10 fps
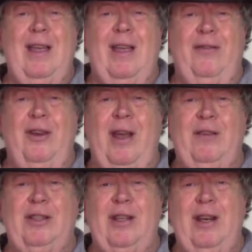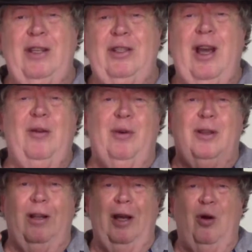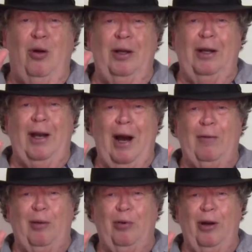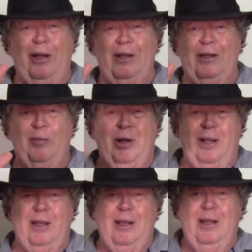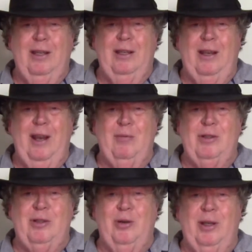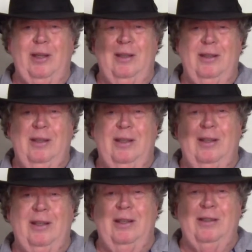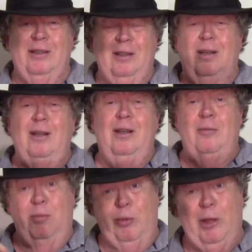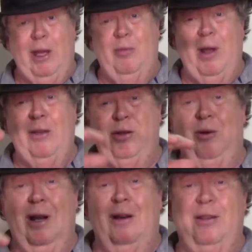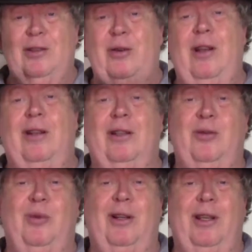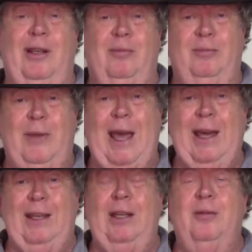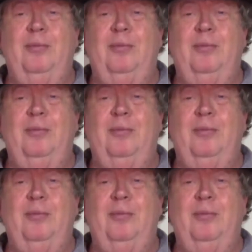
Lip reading: if you have a steady shot where they're like holding the camera, pointing at somebody, and the camera's doing this, people kind of bounce around on the screen. It looks really hacky.